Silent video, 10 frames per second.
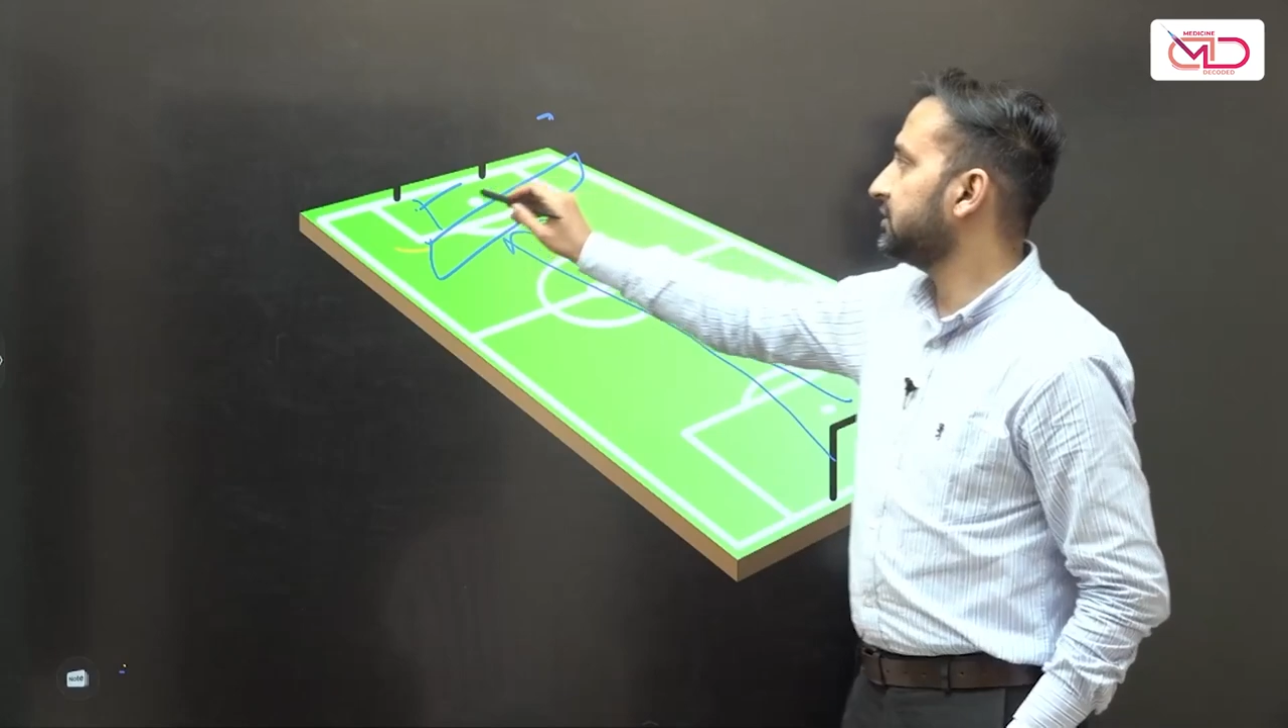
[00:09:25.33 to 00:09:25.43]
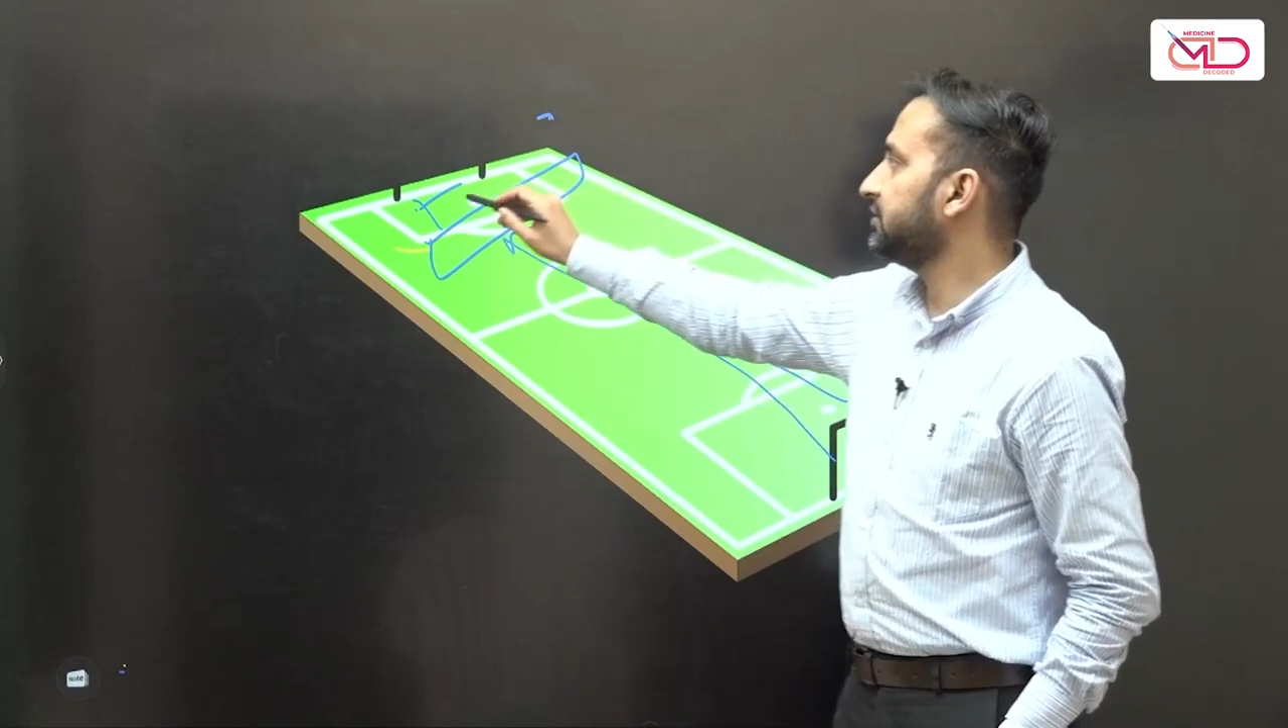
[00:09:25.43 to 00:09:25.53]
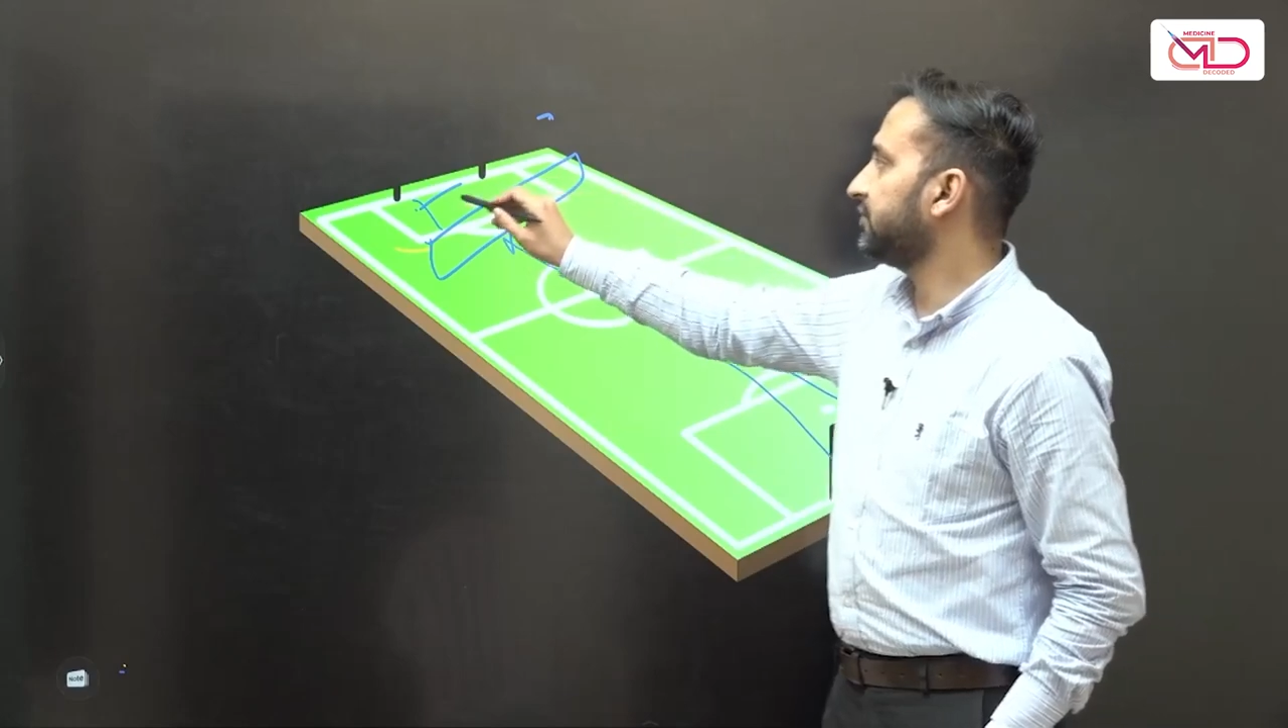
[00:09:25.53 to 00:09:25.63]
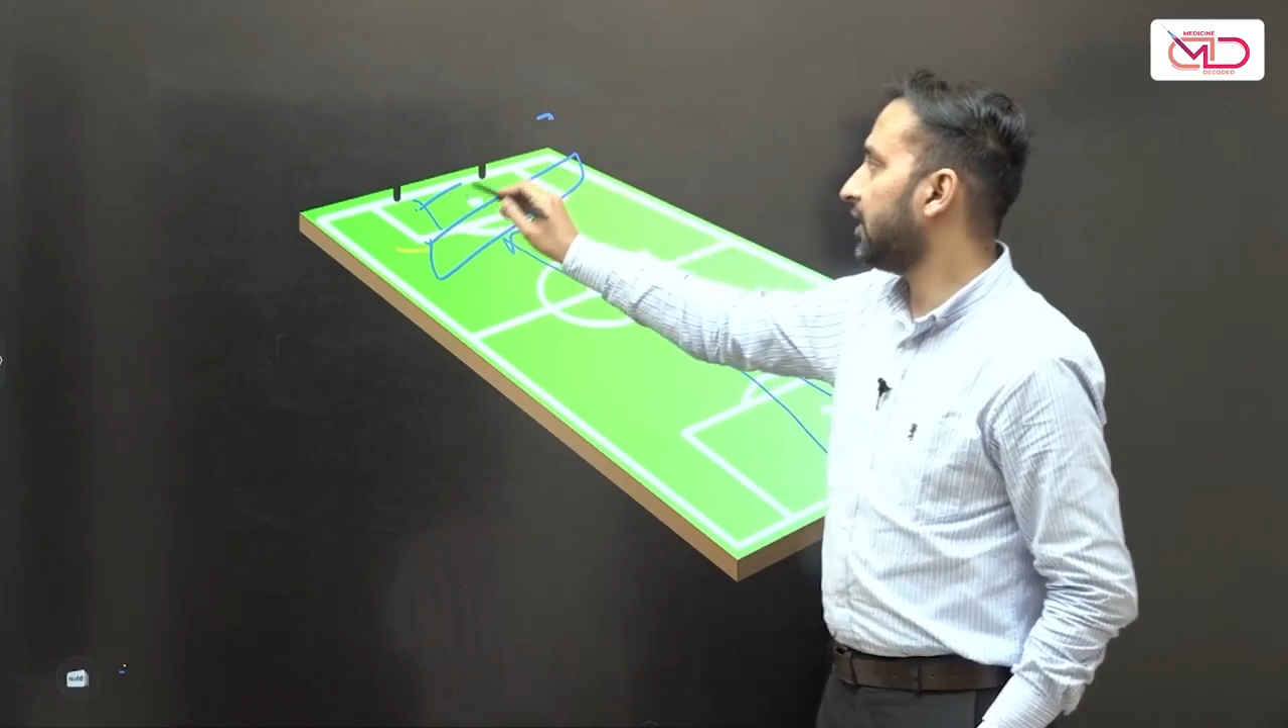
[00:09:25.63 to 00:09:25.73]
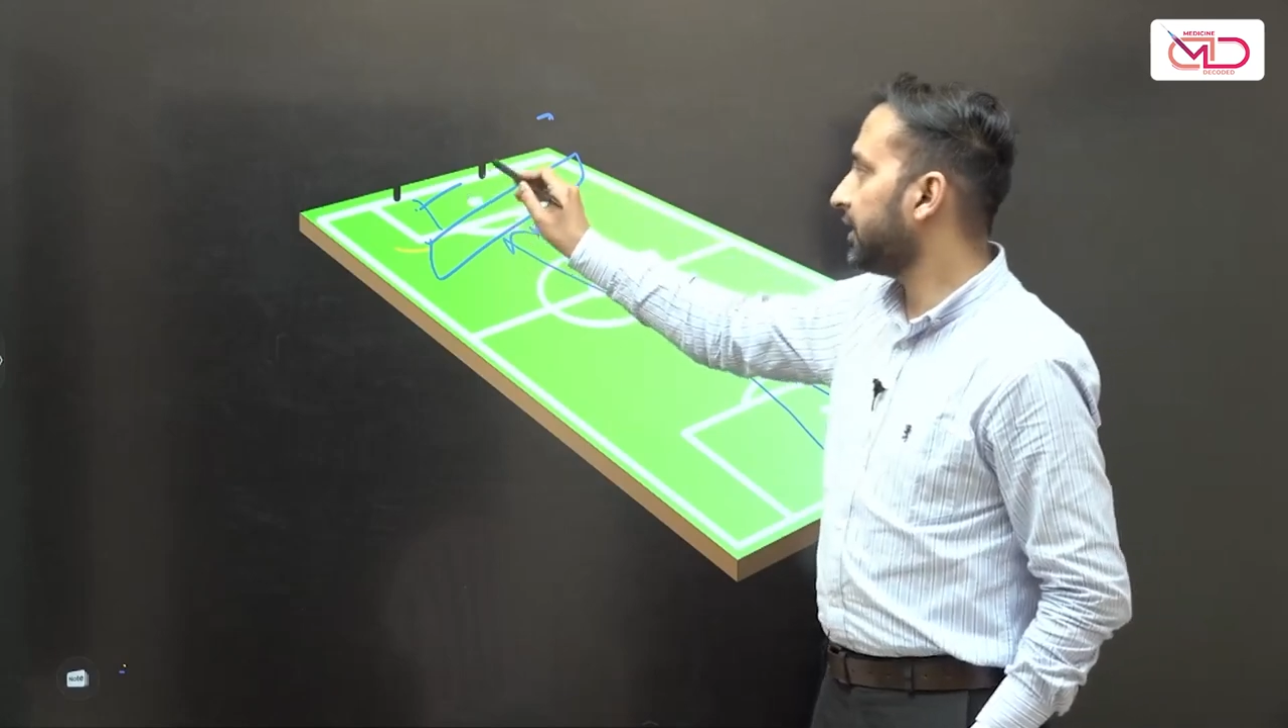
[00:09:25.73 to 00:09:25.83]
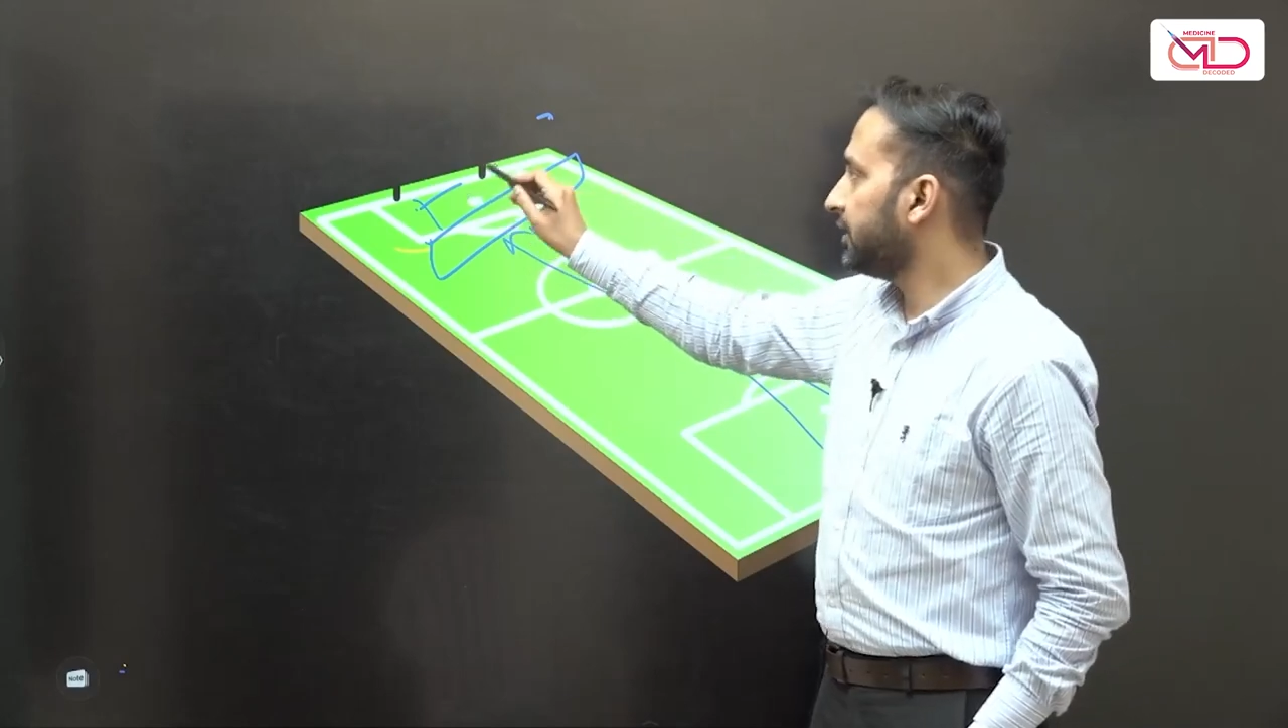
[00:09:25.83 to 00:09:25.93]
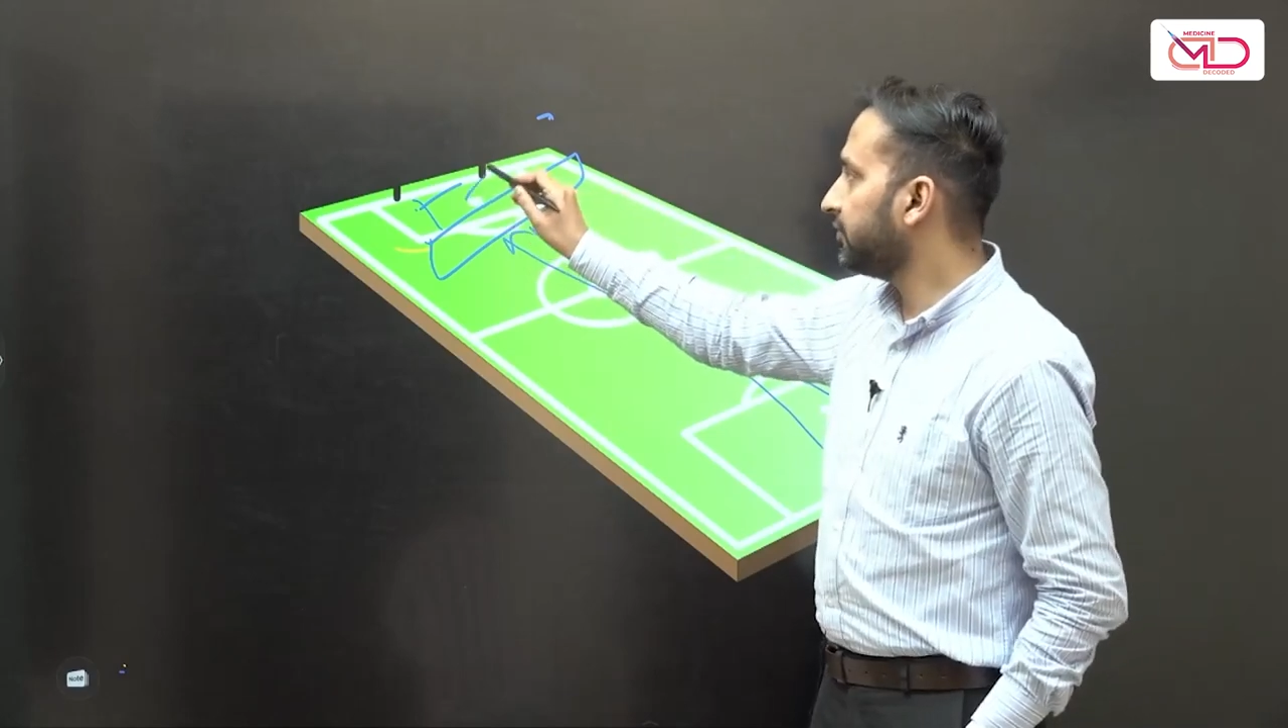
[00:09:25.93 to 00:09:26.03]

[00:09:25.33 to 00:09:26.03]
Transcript: the far end